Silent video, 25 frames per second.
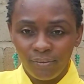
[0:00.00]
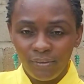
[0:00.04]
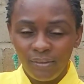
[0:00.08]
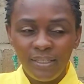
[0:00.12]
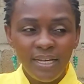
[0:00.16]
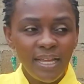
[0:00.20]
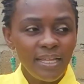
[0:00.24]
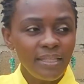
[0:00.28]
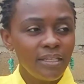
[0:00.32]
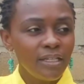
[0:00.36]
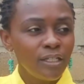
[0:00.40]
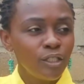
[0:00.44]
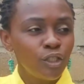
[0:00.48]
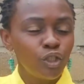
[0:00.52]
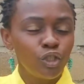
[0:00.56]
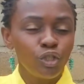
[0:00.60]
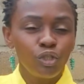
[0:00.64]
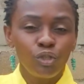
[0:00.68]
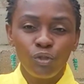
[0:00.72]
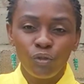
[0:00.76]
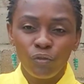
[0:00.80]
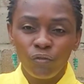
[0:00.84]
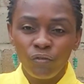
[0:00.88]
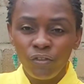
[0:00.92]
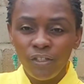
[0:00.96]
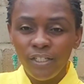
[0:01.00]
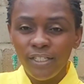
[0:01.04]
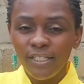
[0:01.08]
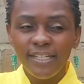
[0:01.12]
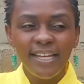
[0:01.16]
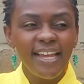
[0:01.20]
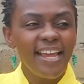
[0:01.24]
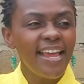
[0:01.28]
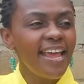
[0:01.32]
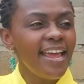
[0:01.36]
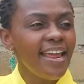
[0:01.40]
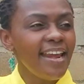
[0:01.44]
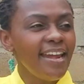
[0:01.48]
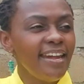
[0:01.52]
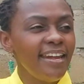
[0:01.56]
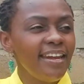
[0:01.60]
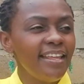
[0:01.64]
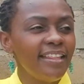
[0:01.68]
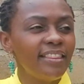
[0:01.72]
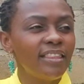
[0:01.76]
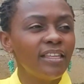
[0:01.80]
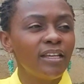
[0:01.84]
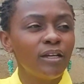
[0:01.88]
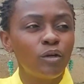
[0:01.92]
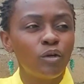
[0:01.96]
Nothing short of it,
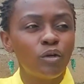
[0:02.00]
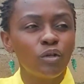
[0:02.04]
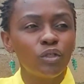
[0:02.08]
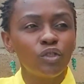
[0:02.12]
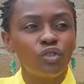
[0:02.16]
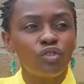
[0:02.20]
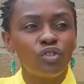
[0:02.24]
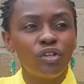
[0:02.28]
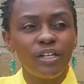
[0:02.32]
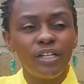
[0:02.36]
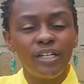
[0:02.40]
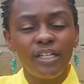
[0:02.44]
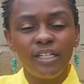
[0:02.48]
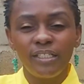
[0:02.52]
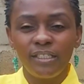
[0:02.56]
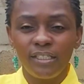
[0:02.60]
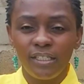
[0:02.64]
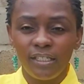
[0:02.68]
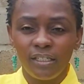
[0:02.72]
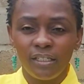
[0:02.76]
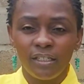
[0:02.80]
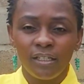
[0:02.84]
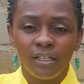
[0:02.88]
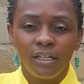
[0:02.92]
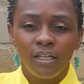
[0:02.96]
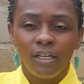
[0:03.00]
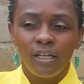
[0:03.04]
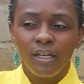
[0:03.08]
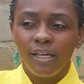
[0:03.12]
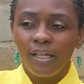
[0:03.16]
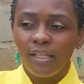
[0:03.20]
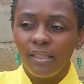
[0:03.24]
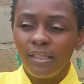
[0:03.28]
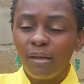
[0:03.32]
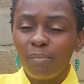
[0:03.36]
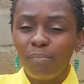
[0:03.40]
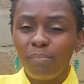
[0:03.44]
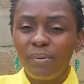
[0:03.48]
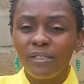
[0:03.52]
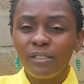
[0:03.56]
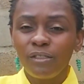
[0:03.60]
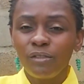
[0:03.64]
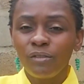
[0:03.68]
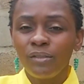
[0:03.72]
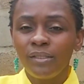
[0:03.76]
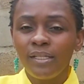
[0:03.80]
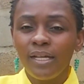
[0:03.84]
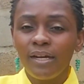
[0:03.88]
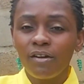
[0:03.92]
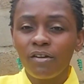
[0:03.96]
anything contradicting the
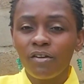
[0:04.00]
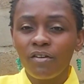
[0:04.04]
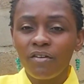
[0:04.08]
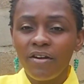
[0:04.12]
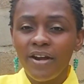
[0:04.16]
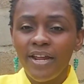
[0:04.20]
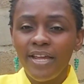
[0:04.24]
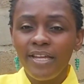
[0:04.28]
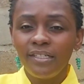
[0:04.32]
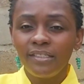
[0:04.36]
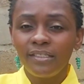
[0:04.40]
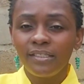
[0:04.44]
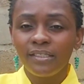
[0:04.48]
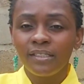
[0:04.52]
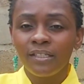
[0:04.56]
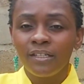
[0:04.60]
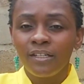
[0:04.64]
person that Christ